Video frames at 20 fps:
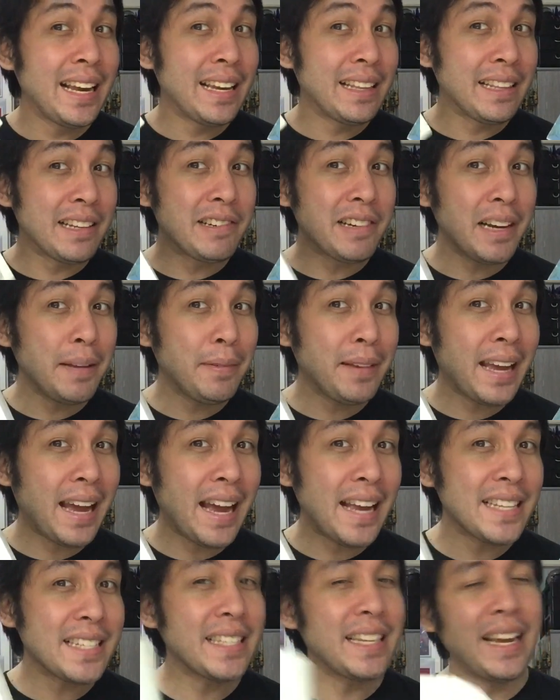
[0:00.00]
the
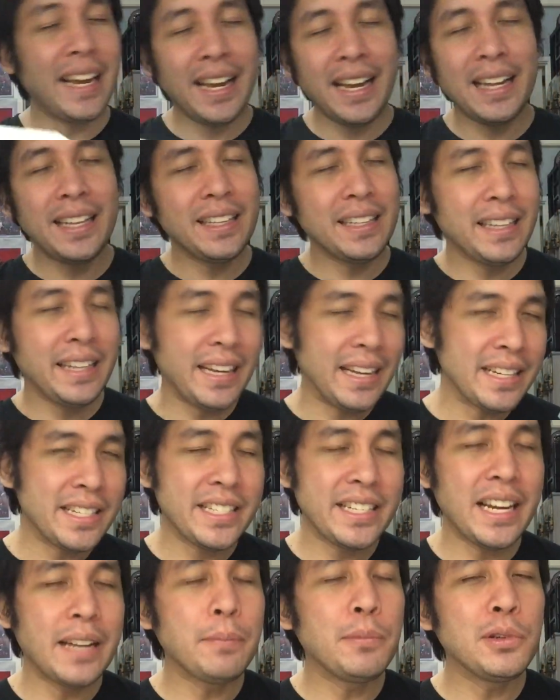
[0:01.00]
Dreamcast, and yeah,
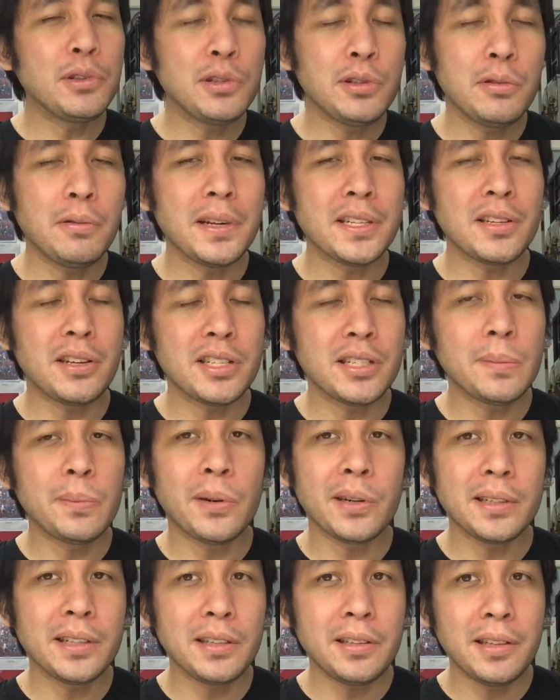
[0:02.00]
Shenmue 2 was also
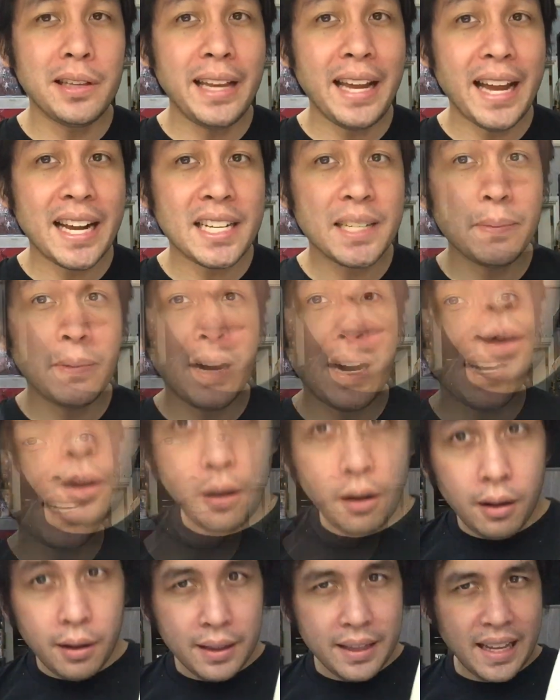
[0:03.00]
ported to the Xbox.
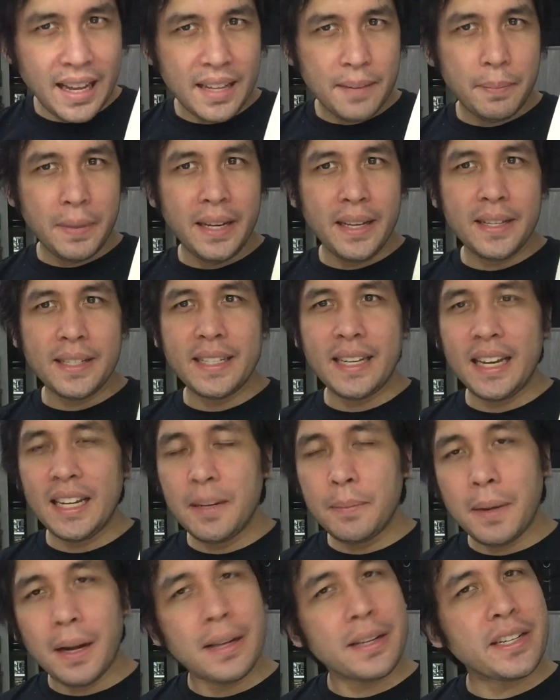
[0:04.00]
All that being said
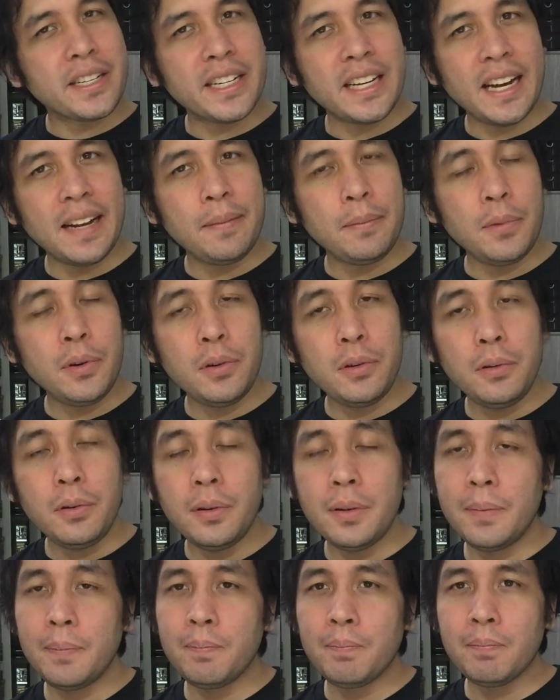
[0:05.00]
about Shenmue,
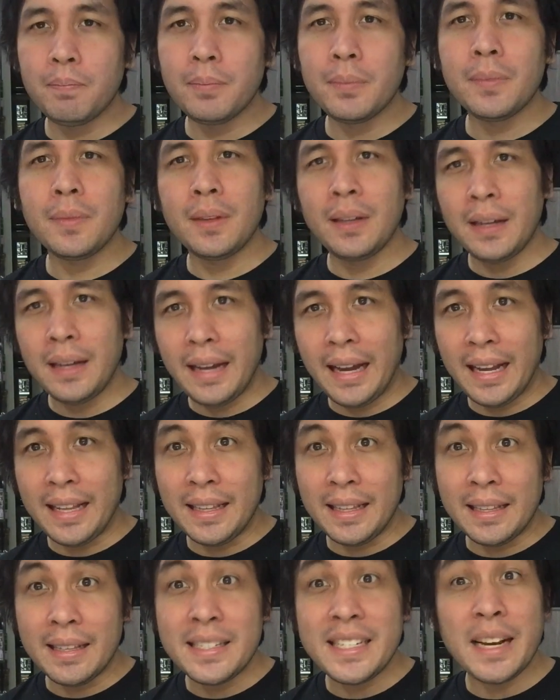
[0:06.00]

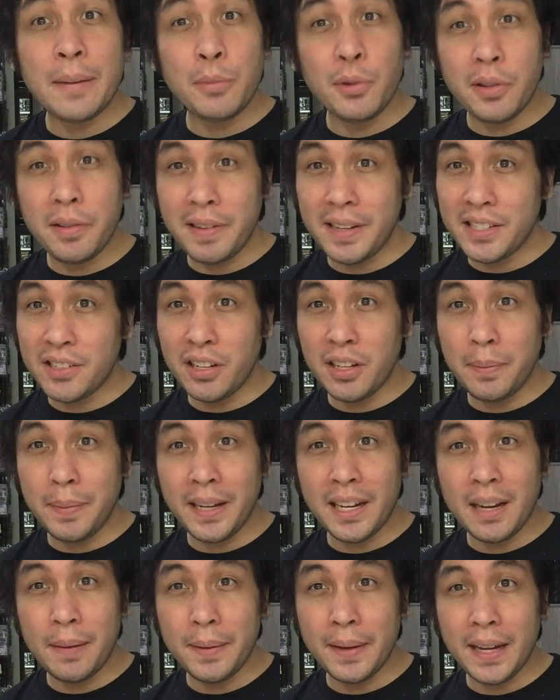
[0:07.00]
and Shenmue 3 is going to
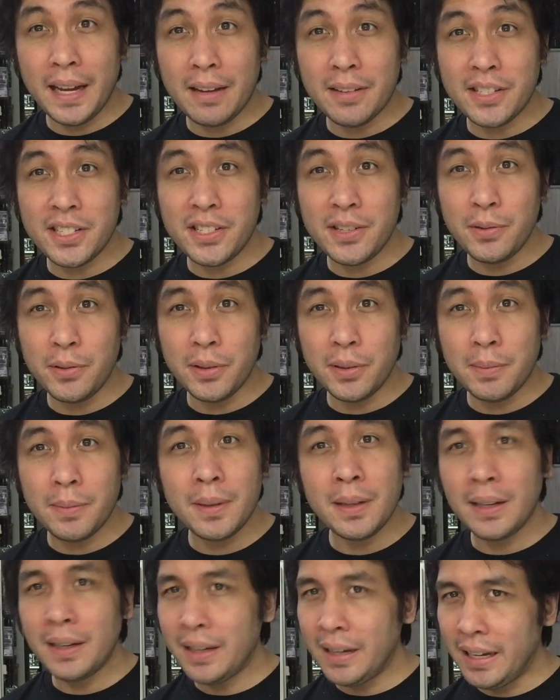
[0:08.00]
be coming out soon
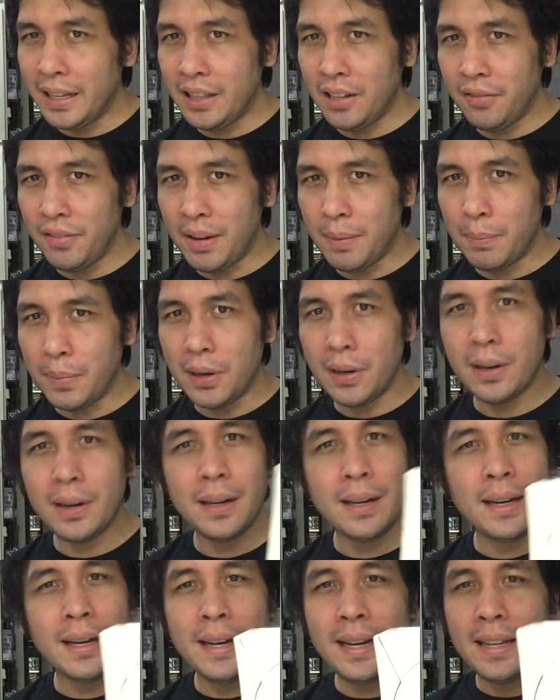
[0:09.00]
in November,
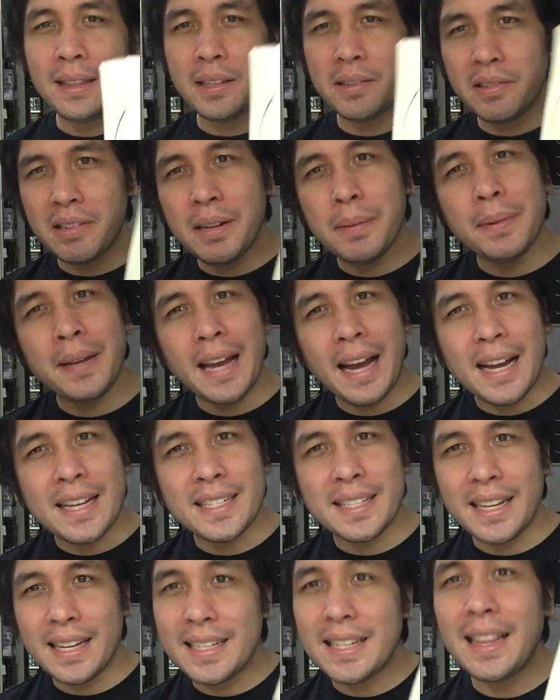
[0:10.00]
the
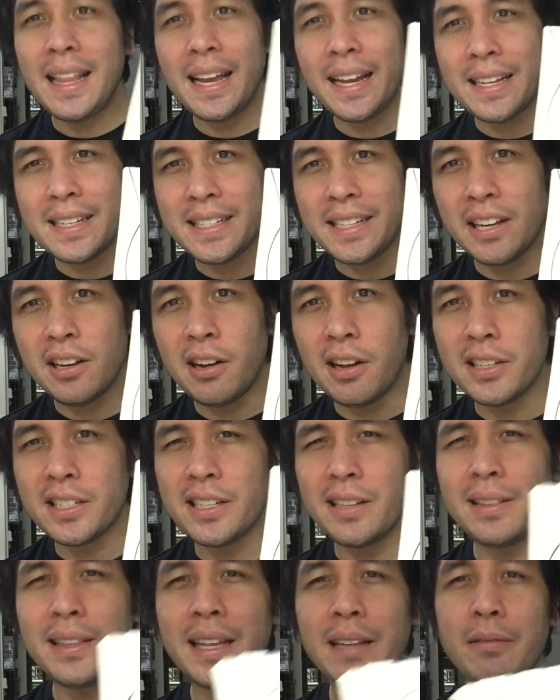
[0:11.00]
Dreamcast is a legacy
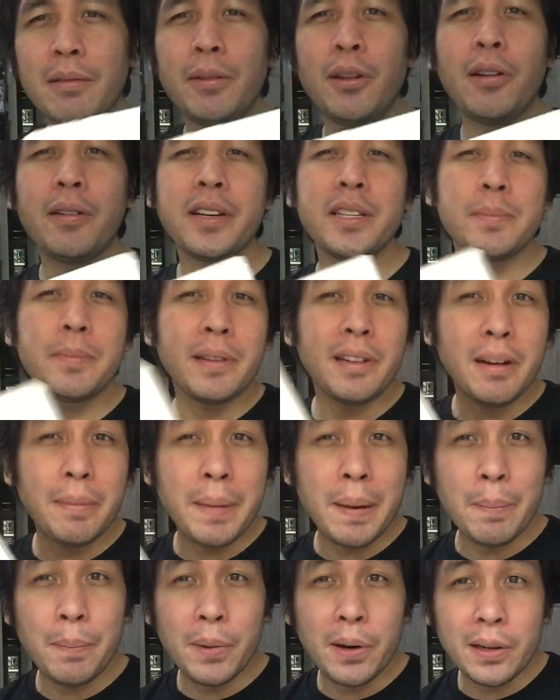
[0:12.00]
console that will always be
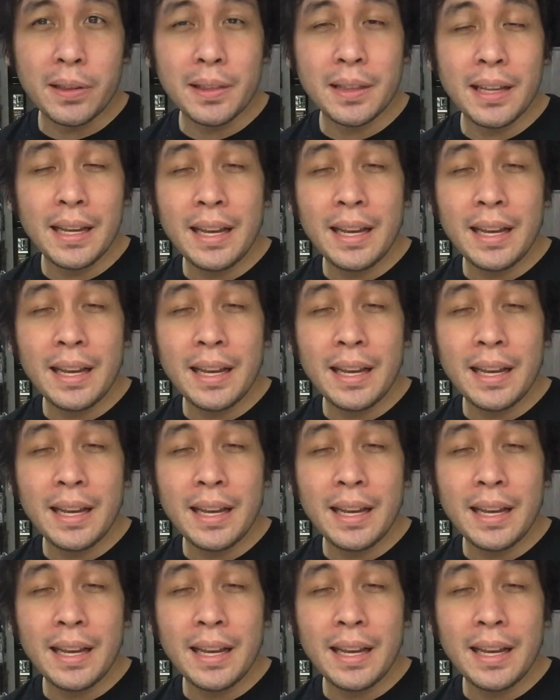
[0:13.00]
remembered.